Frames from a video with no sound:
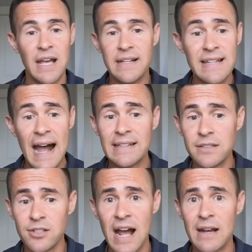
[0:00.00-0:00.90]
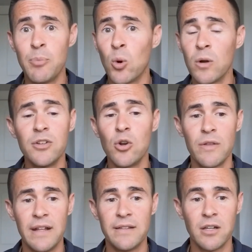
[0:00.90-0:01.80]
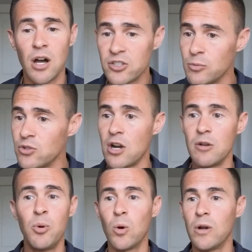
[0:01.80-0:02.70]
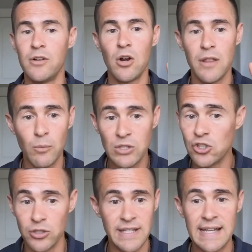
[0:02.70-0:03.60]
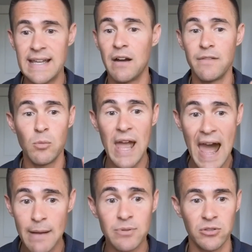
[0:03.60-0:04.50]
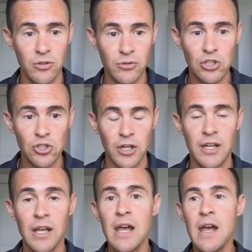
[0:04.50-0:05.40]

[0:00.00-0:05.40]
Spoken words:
It's not that they're not important or that the customers aren't important or that we shouldn't take care of them. We absolutely should.